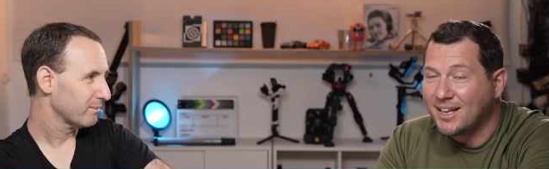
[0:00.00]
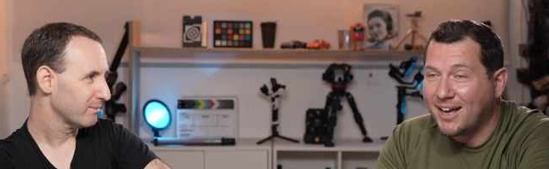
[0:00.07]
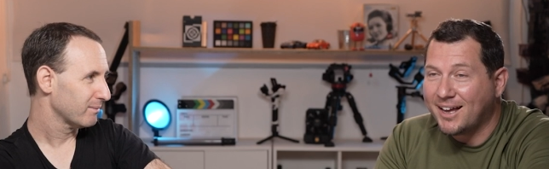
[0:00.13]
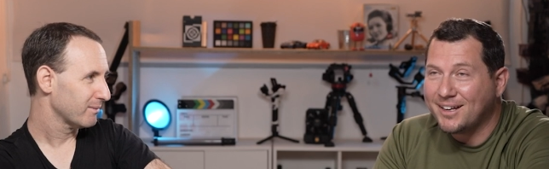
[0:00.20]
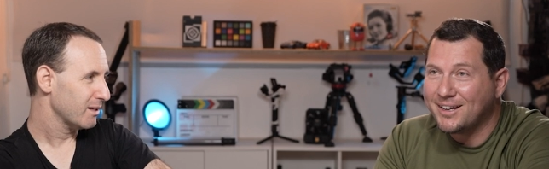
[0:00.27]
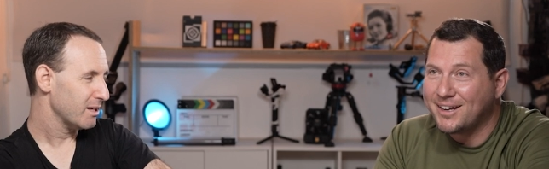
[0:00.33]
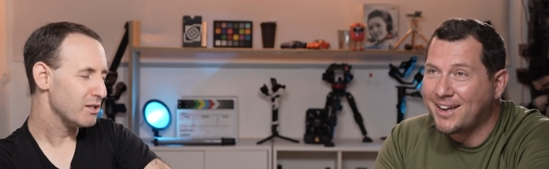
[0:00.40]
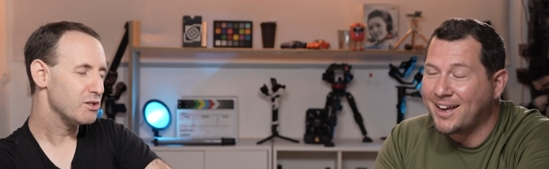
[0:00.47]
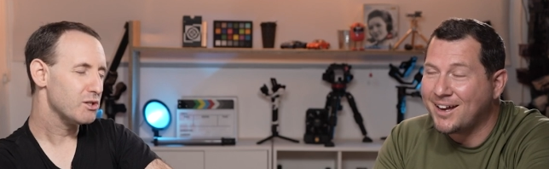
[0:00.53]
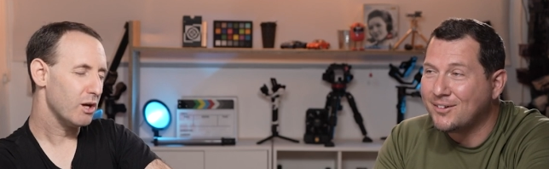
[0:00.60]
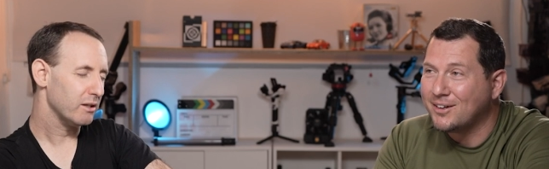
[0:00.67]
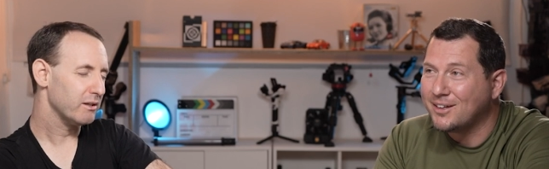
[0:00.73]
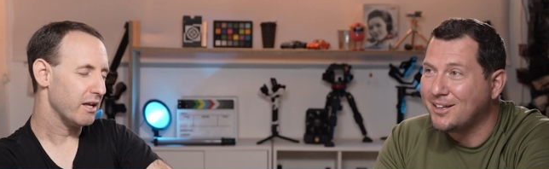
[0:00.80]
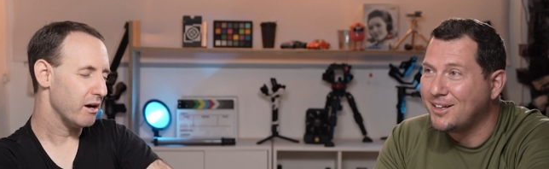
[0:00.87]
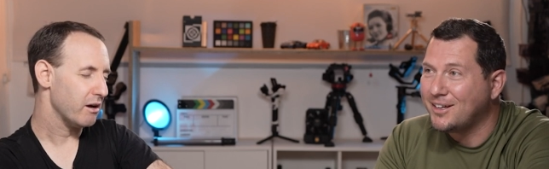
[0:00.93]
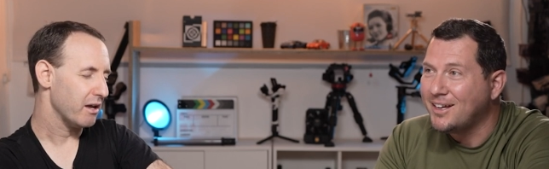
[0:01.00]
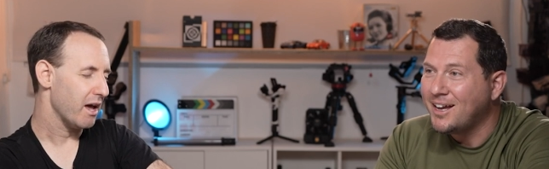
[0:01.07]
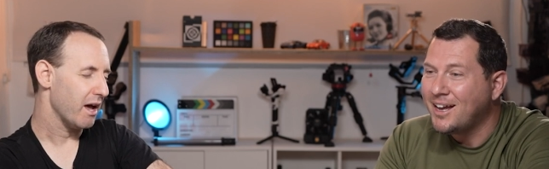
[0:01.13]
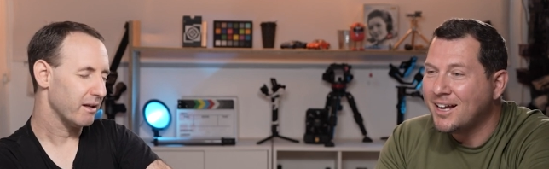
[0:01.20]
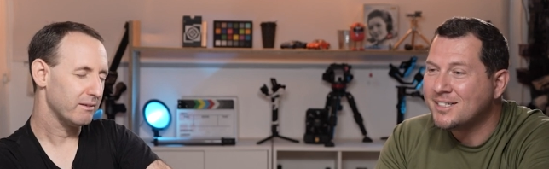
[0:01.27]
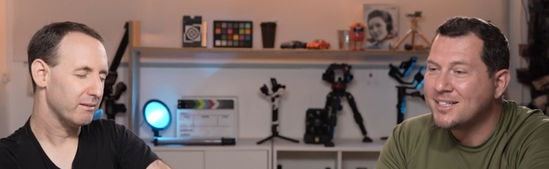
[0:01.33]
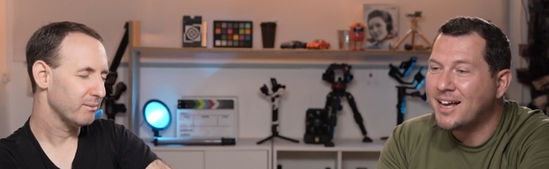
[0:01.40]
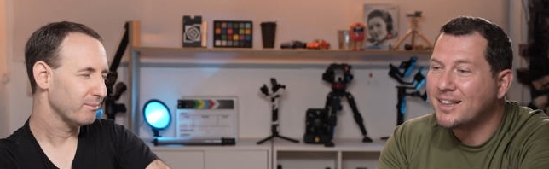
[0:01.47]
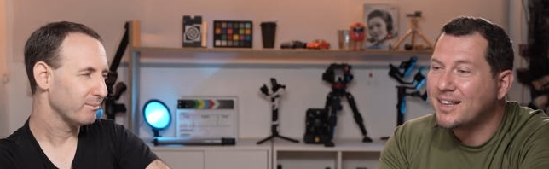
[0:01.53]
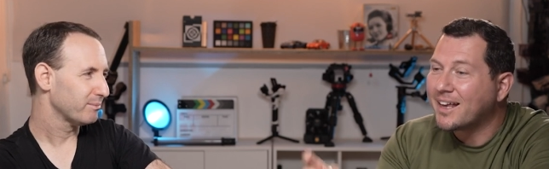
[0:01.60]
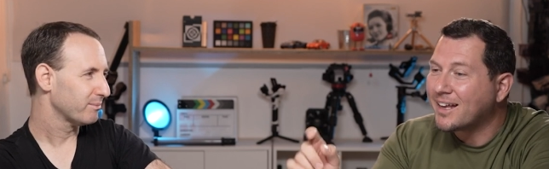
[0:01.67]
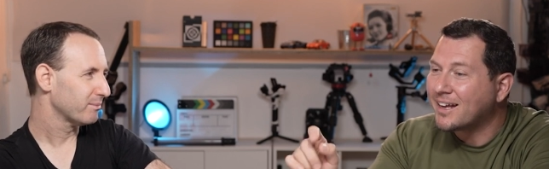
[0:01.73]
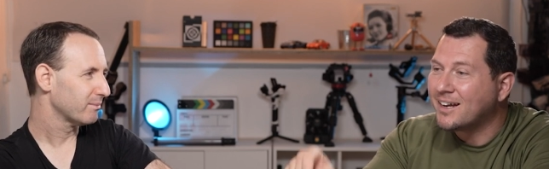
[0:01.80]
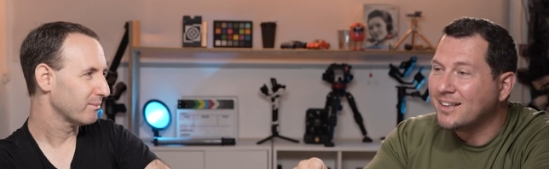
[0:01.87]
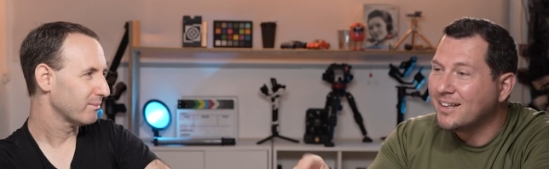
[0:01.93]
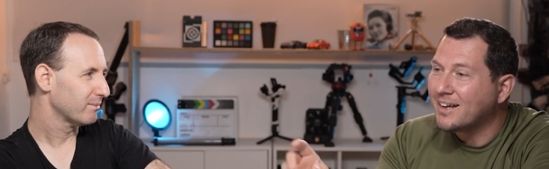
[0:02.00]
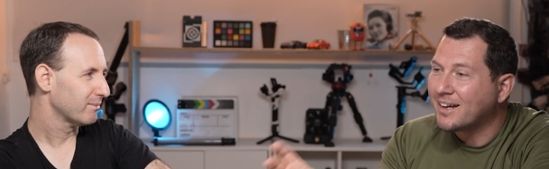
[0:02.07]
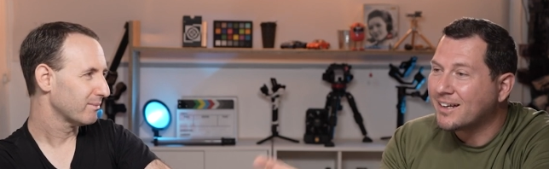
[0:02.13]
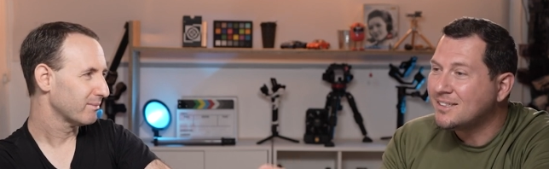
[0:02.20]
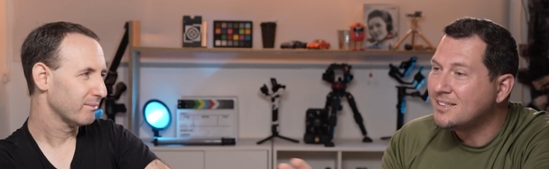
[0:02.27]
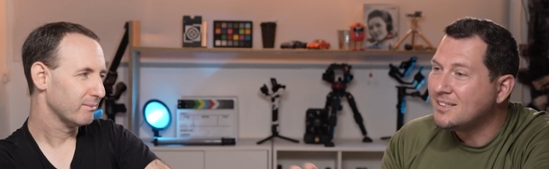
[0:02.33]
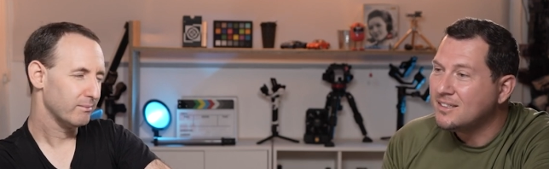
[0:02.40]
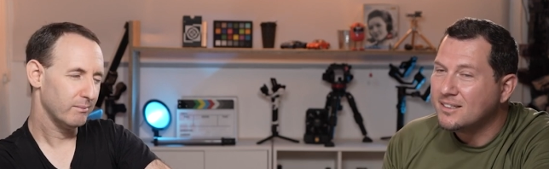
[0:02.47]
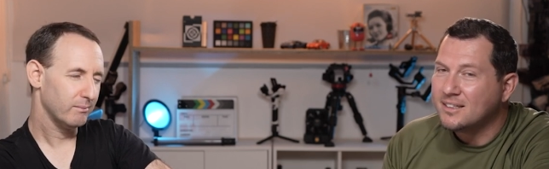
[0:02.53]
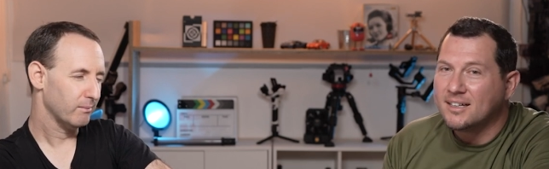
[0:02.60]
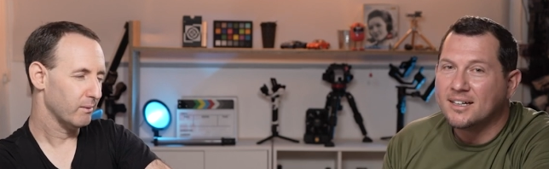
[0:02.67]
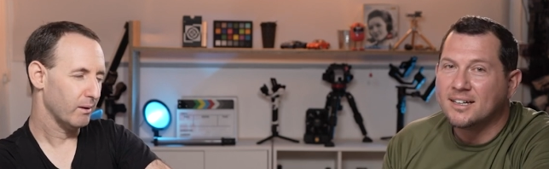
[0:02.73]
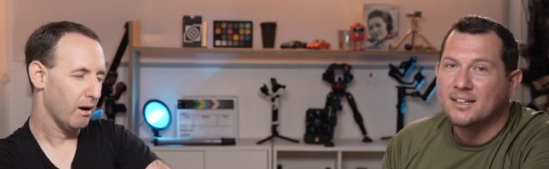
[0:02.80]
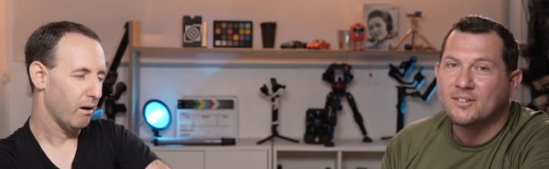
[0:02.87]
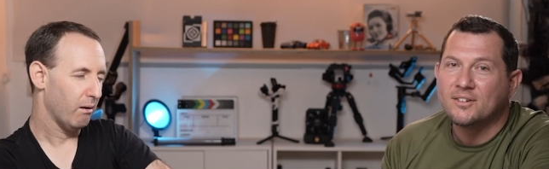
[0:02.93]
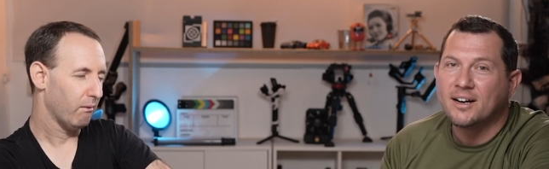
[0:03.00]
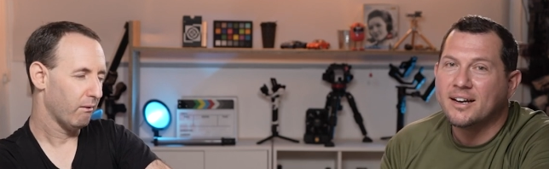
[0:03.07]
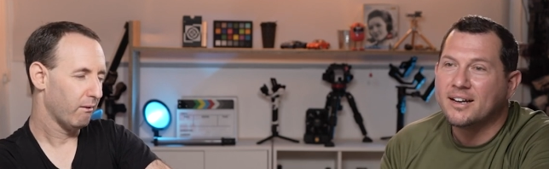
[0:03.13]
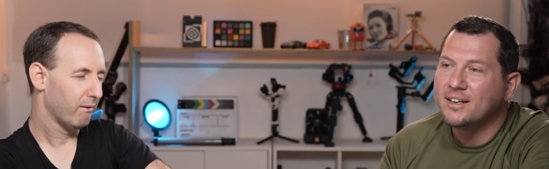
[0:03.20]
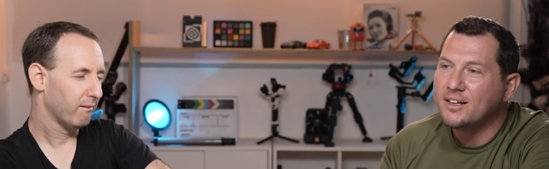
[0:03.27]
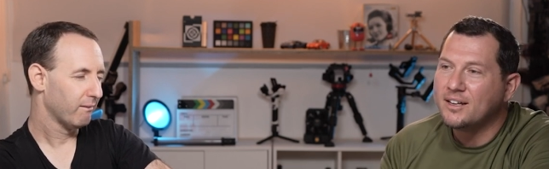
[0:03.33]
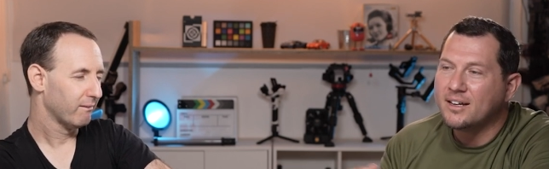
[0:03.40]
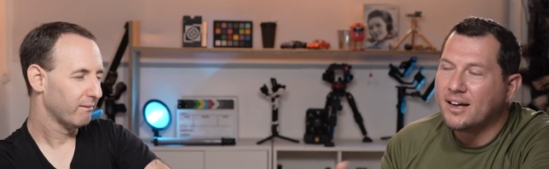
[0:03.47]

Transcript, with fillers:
Speaker 1: not. it's not there yet. It's not like click done. No. Right.